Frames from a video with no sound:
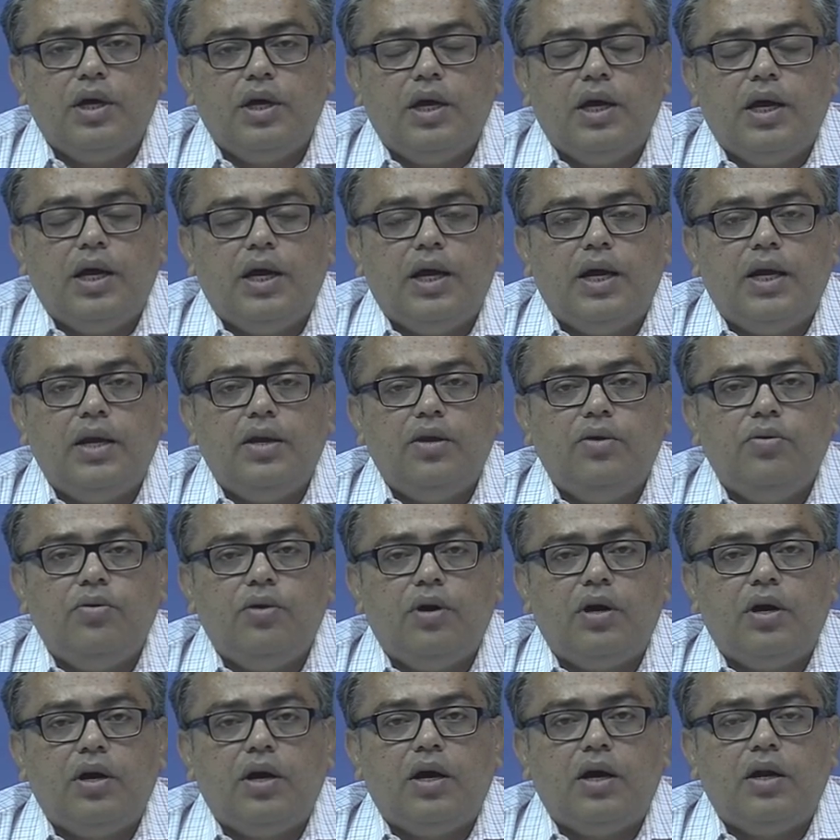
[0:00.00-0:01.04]
and you
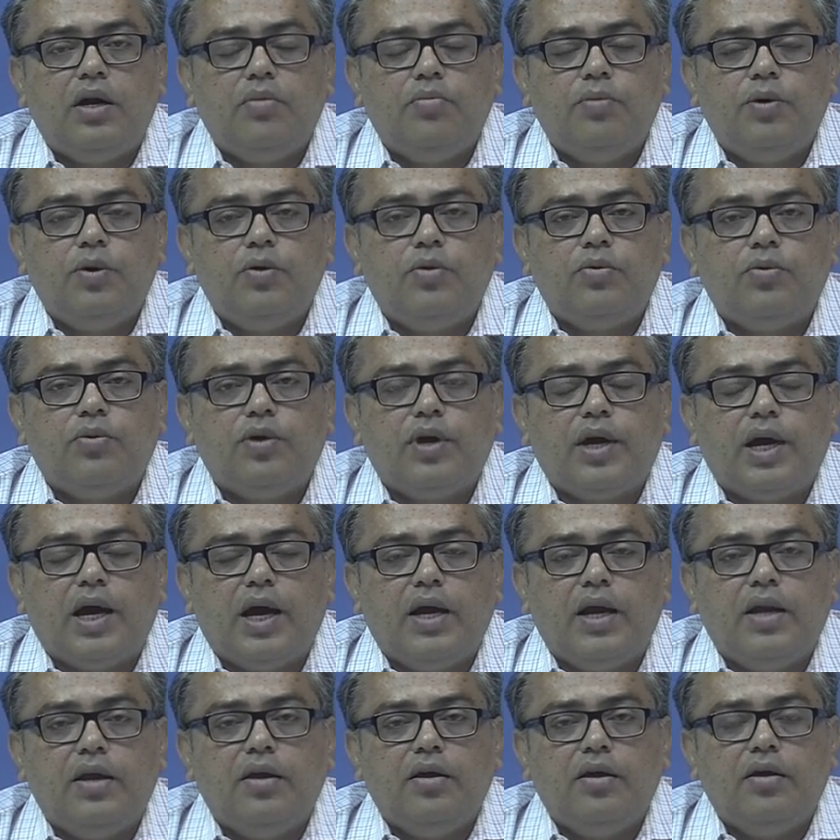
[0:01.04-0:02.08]
are unable to
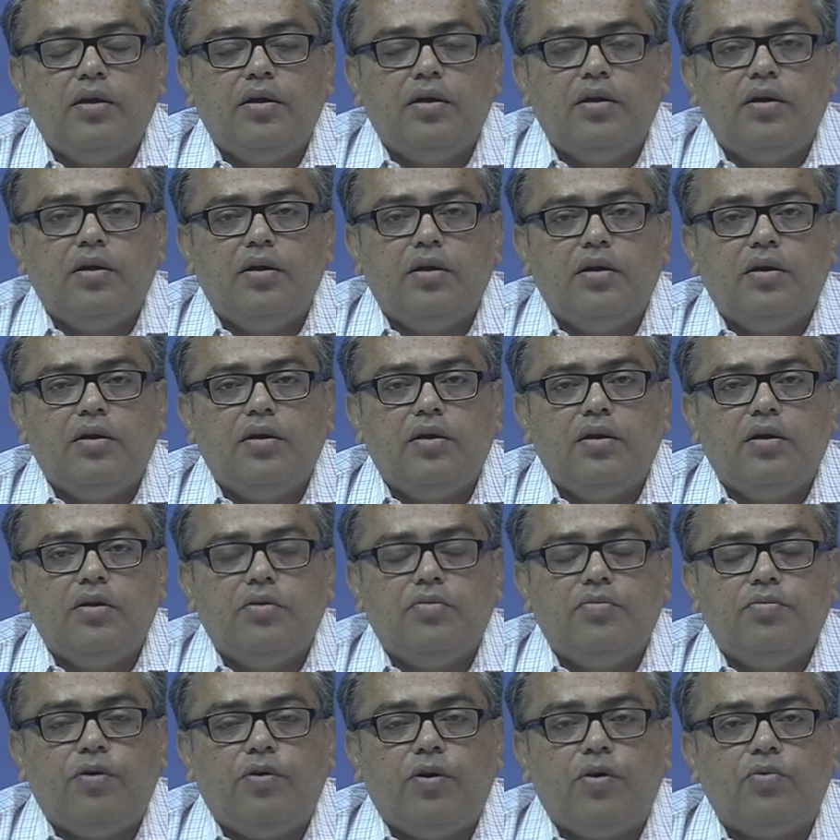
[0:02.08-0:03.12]
carry
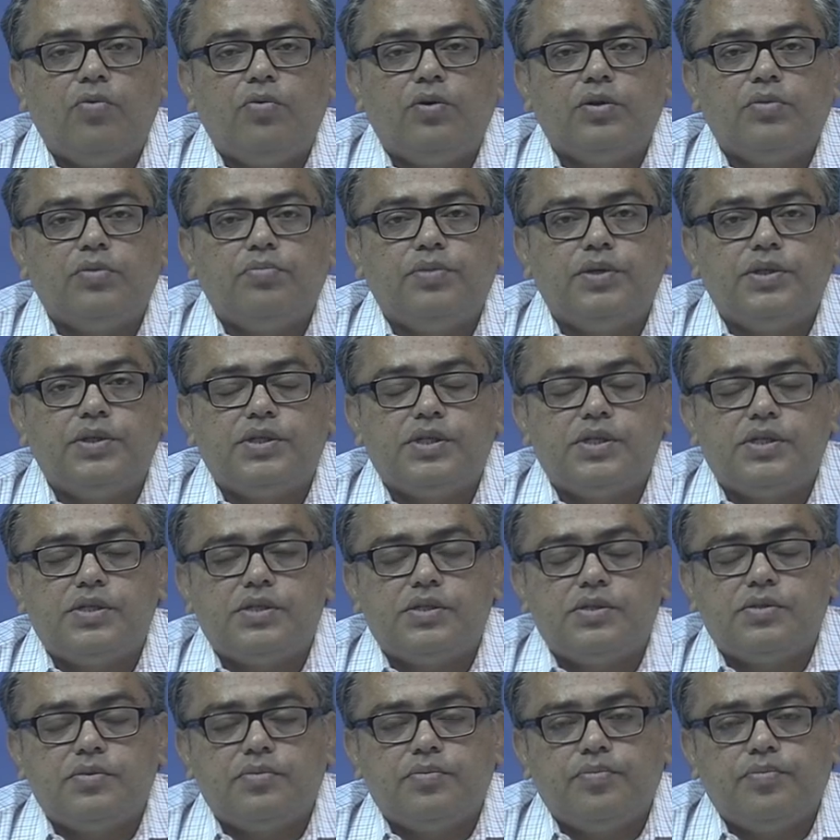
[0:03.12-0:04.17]
forward the business.